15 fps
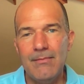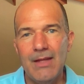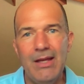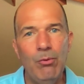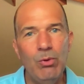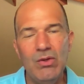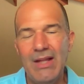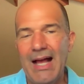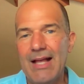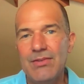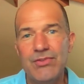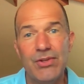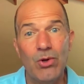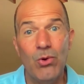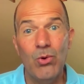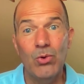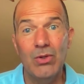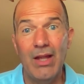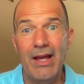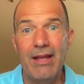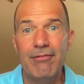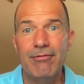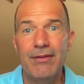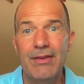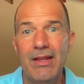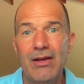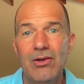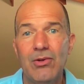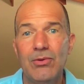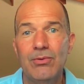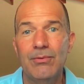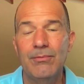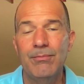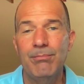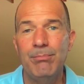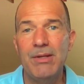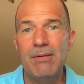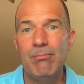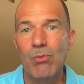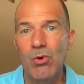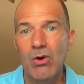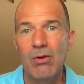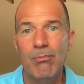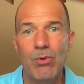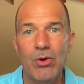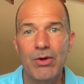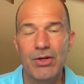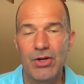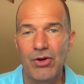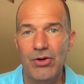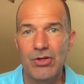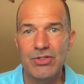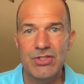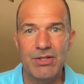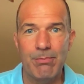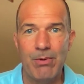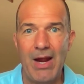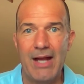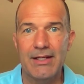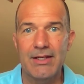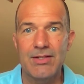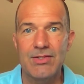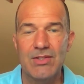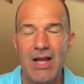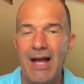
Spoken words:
it will last their whole life and they'll be more and more encouraged to practice.